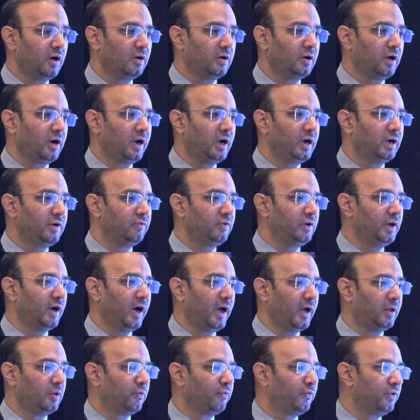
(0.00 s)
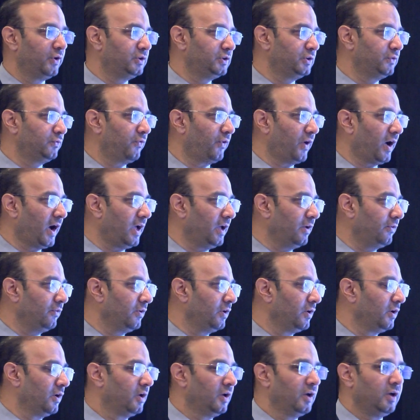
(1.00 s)
relatively high. The facies 5
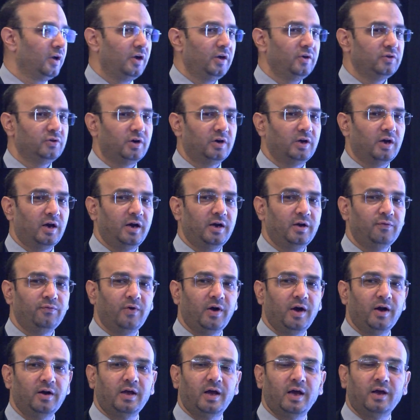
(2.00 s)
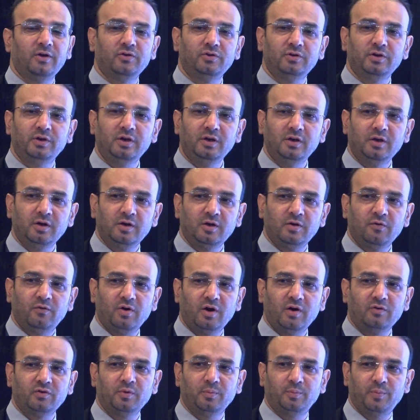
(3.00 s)
is identified as the one
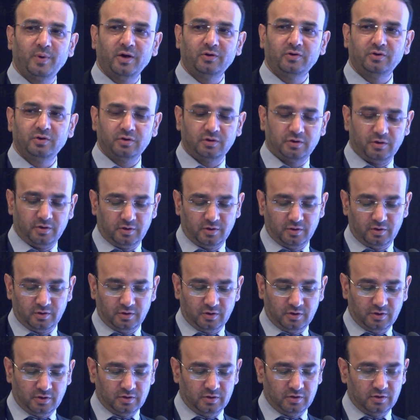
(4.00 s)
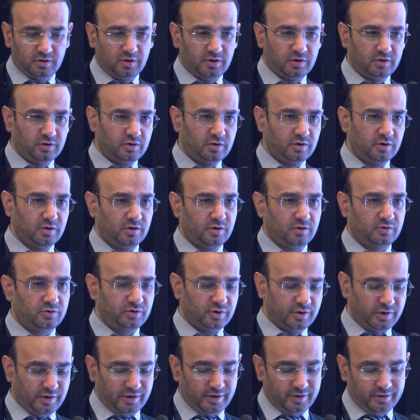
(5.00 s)
of the best in the
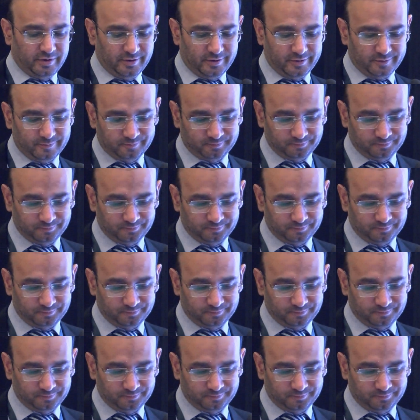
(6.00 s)
study area,